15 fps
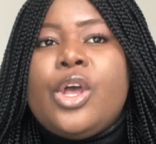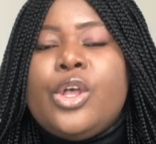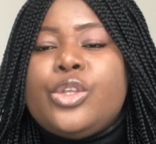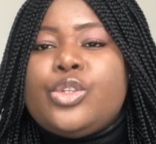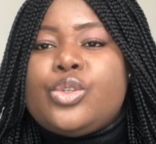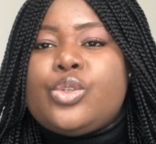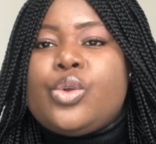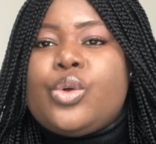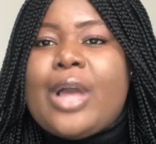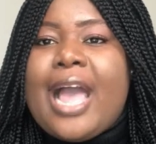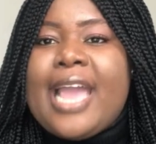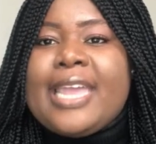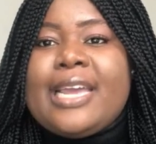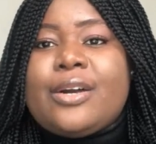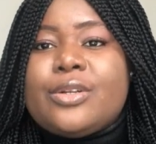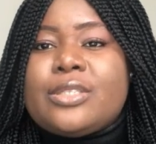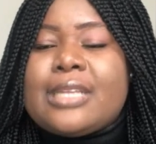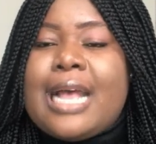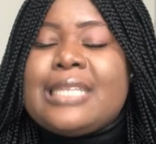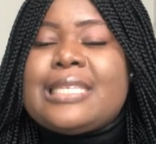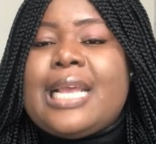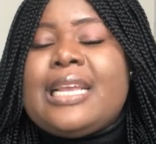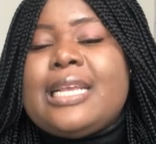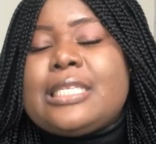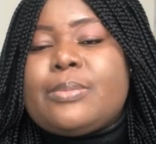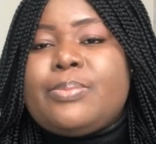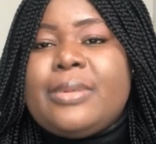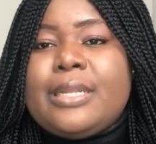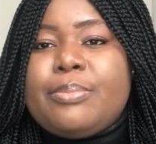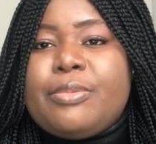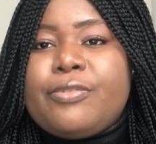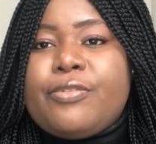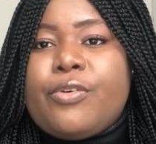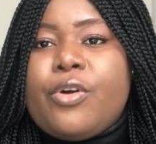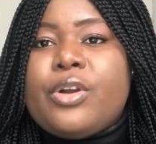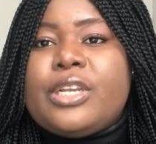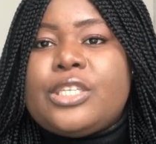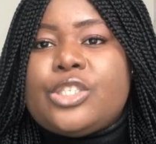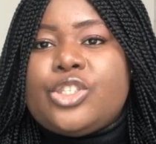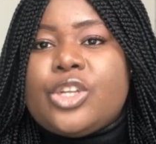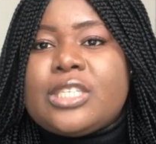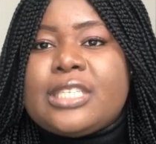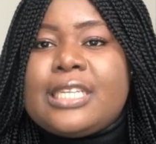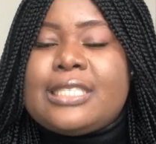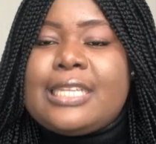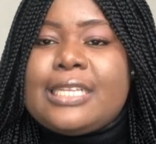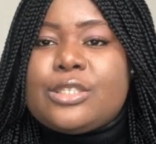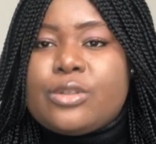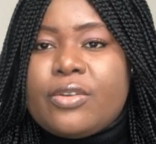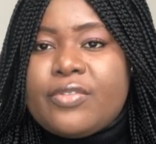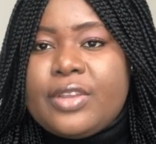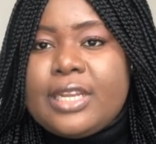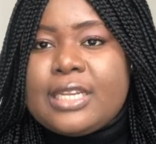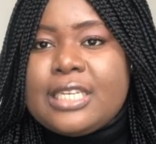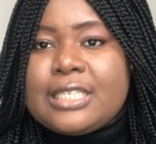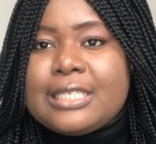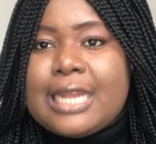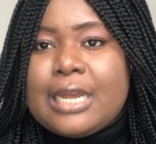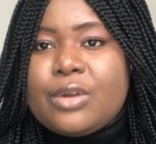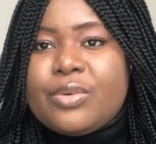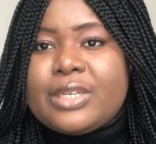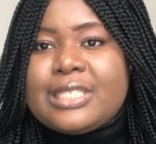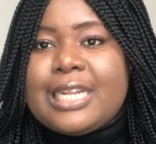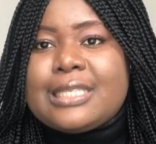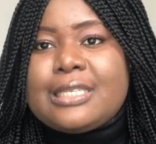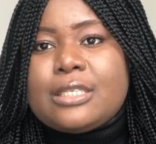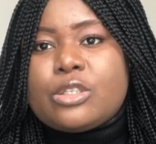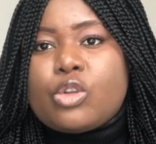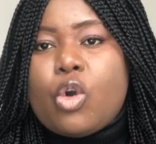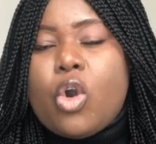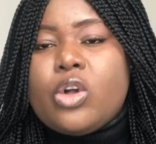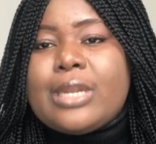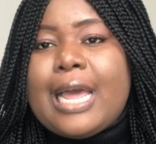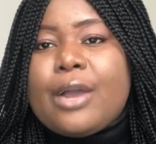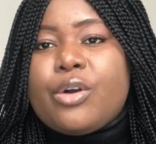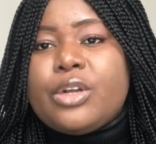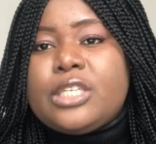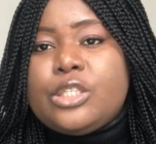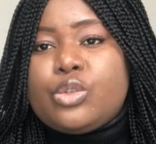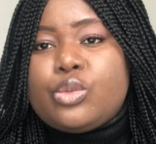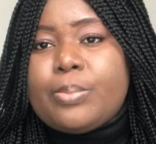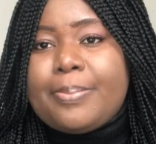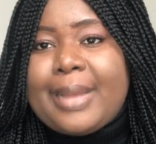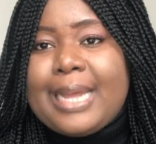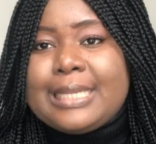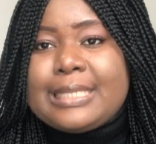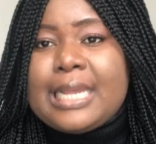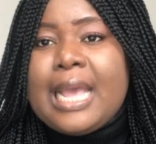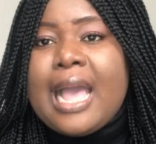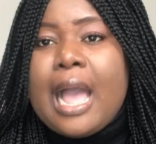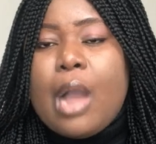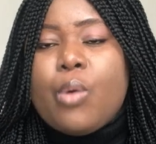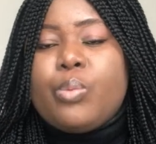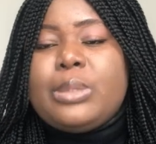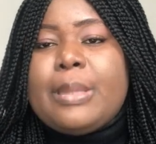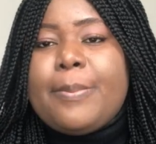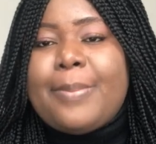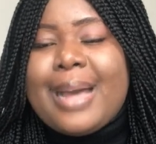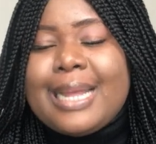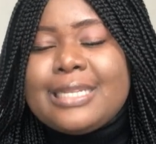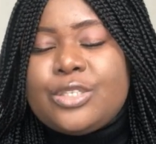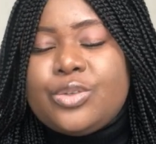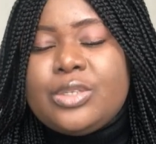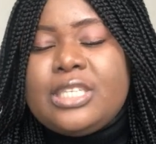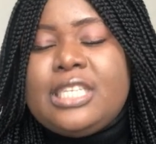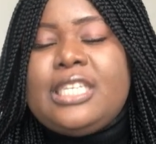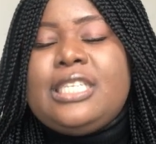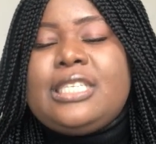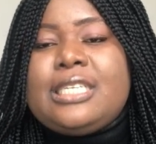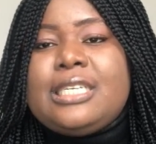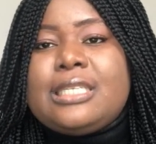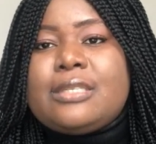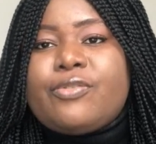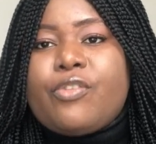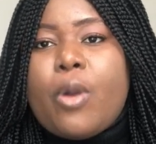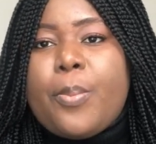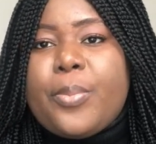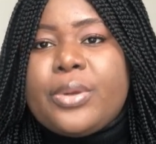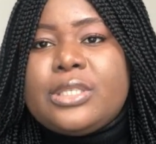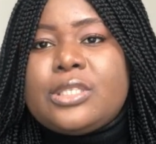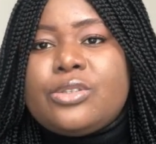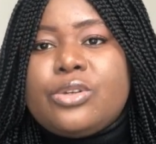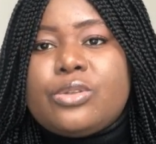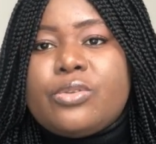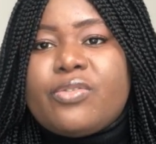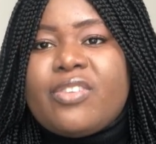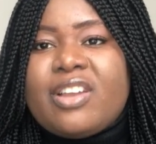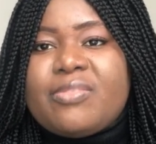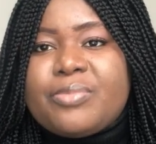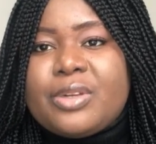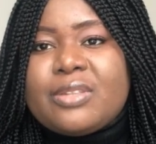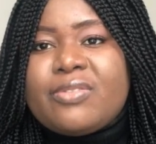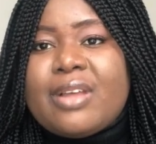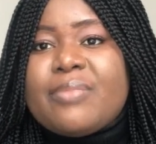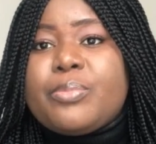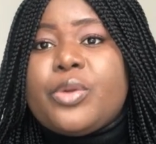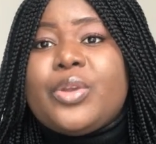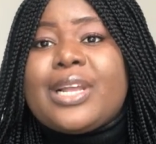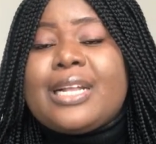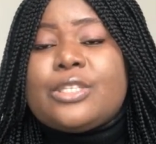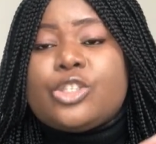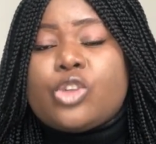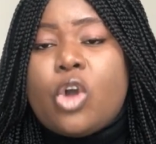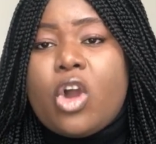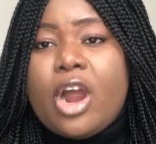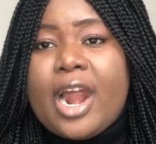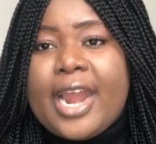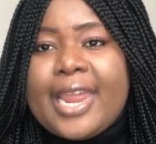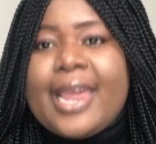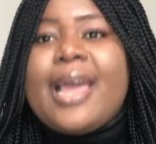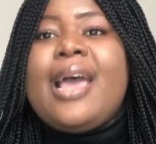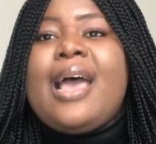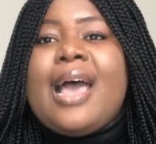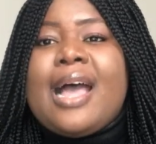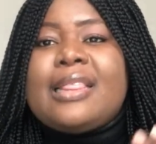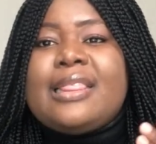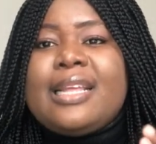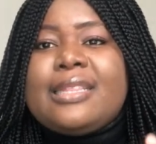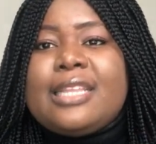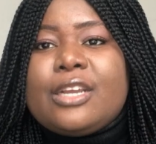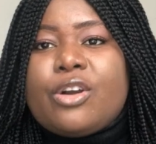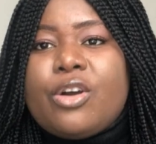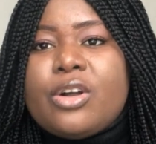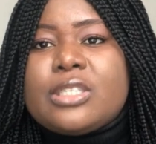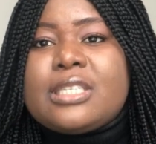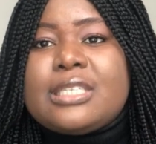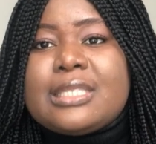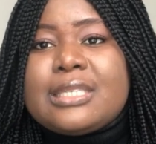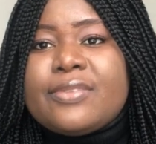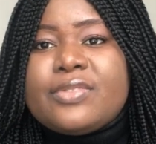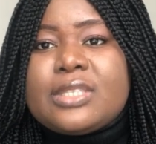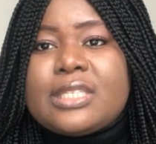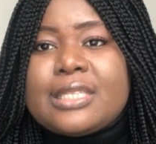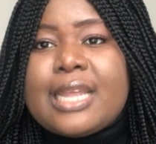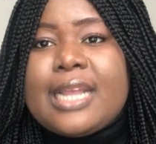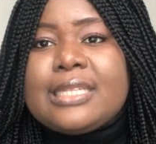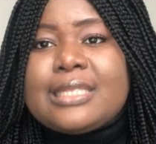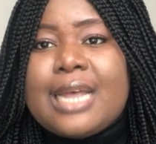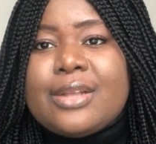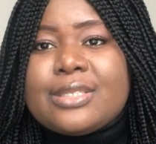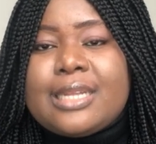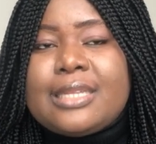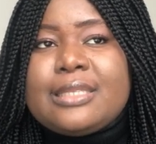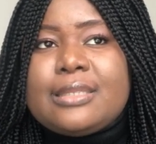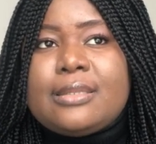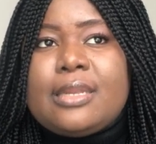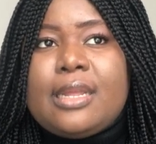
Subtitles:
So IELTS, as I explained before, is just a test of English language that is called according to band, and the band you need is 4.0 to 5.5, but you can score higher, and then the cost is 79,000